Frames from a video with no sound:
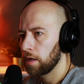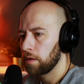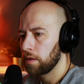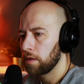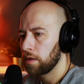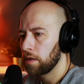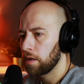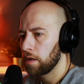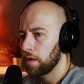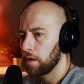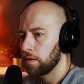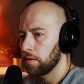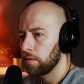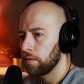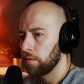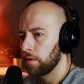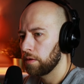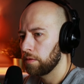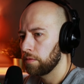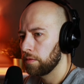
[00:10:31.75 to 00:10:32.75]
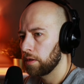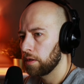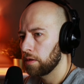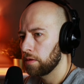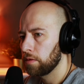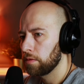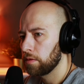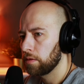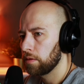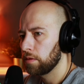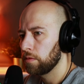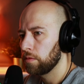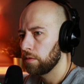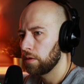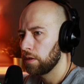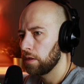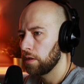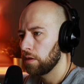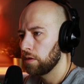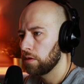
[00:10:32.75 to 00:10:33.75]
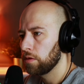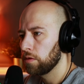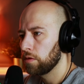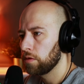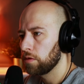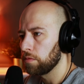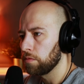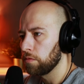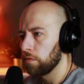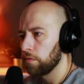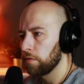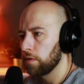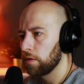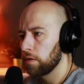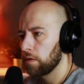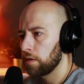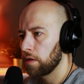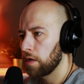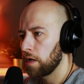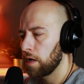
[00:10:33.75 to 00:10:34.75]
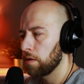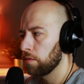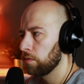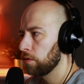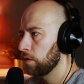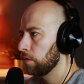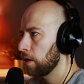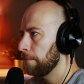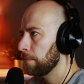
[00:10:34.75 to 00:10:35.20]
And now when we go in, we need to smooth it out.